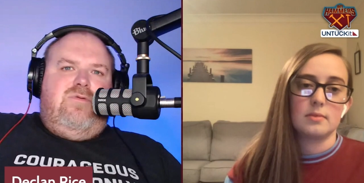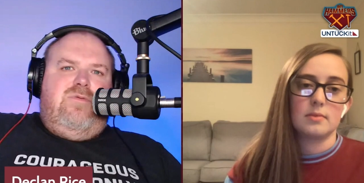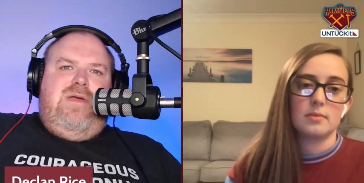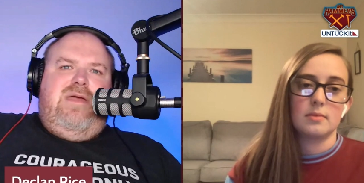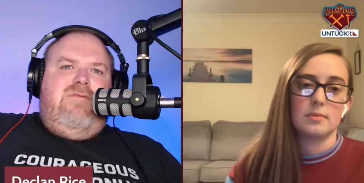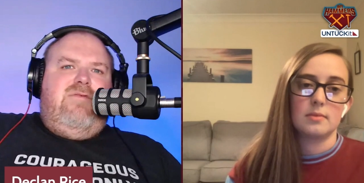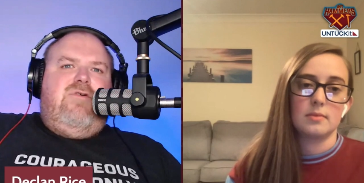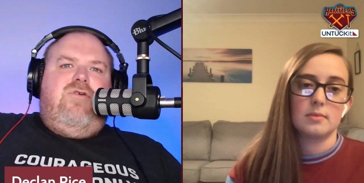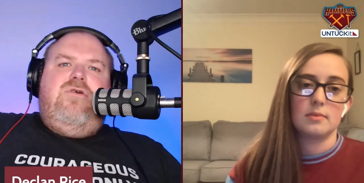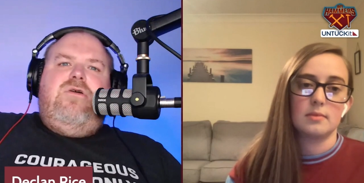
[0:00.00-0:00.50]
Speaker 1: or
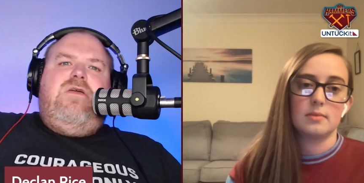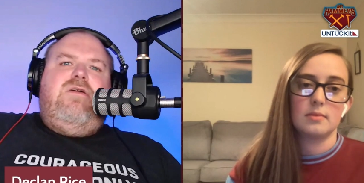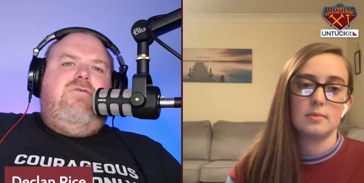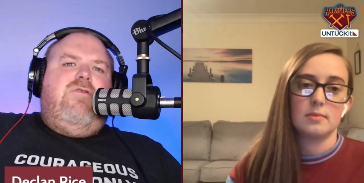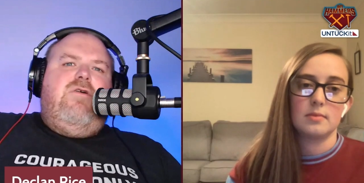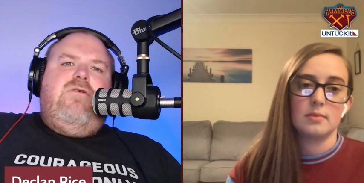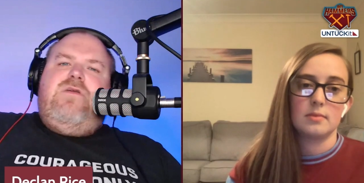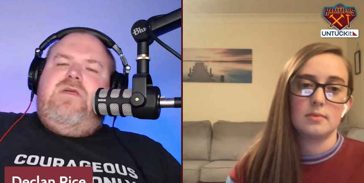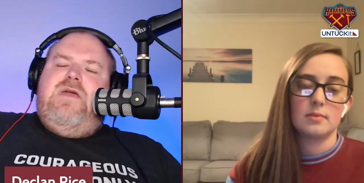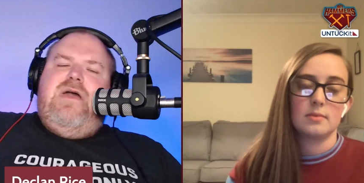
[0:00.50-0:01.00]
we have a good
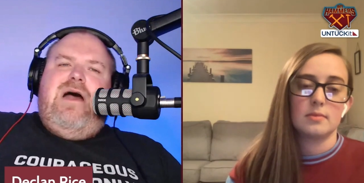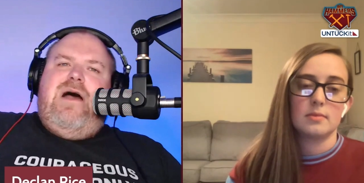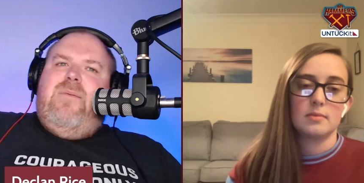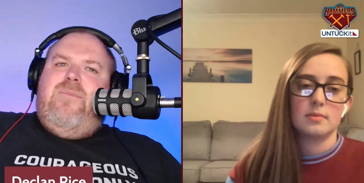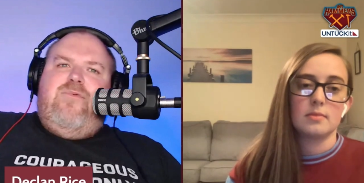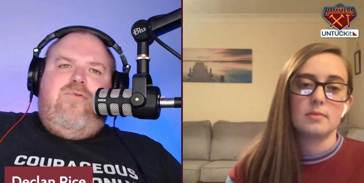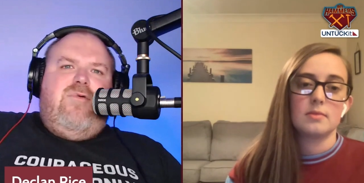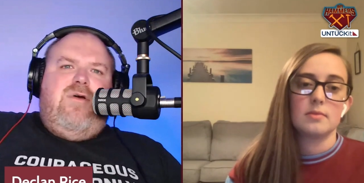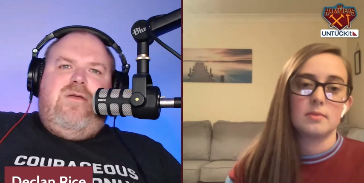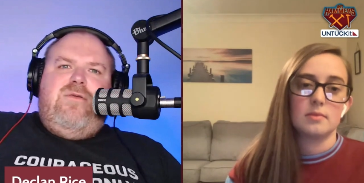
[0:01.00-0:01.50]
good
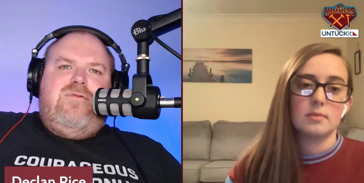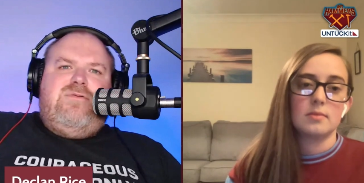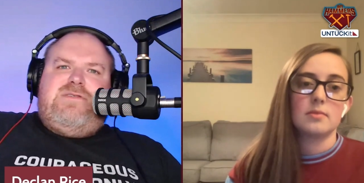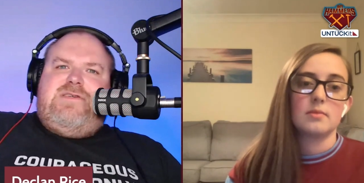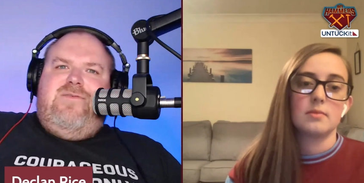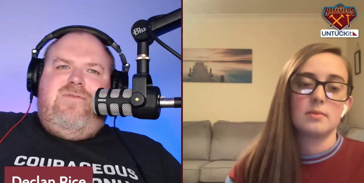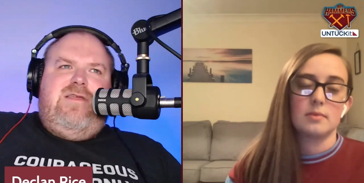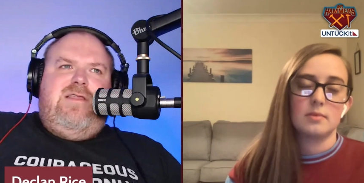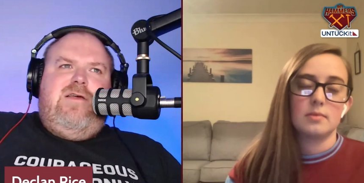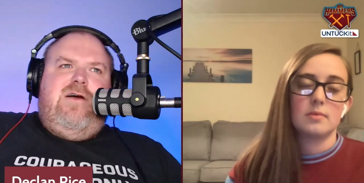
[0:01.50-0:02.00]
cup run or
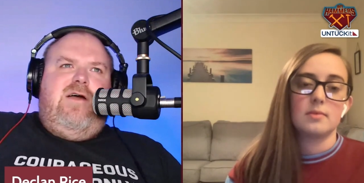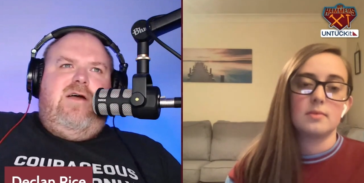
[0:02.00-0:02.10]
something